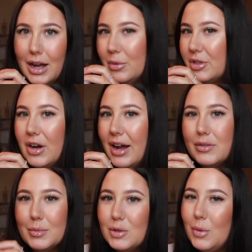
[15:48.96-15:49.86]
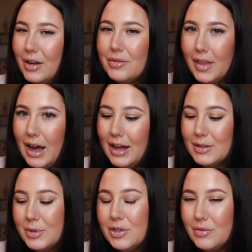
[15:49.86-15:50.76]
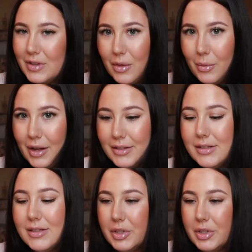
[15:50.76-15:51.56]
we don't have as much work for that as we do for the other ones.